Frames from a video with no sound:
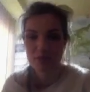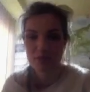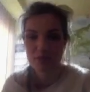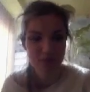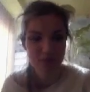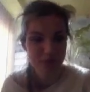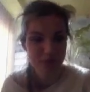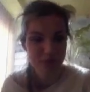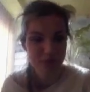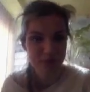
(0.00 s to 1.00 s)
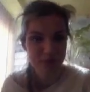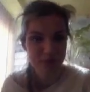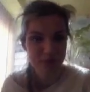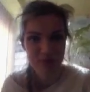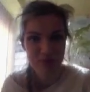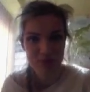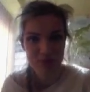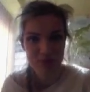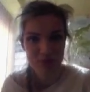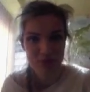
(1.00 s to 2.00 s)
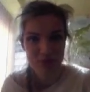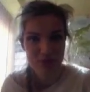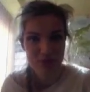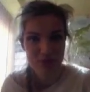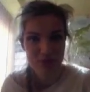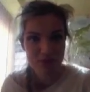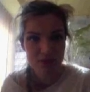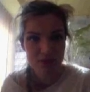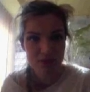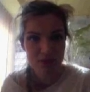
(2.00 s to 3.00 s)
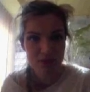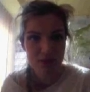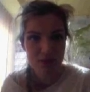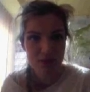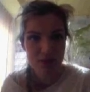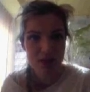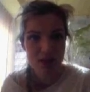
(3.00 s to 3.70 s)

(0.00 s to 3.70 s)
Nothing is said.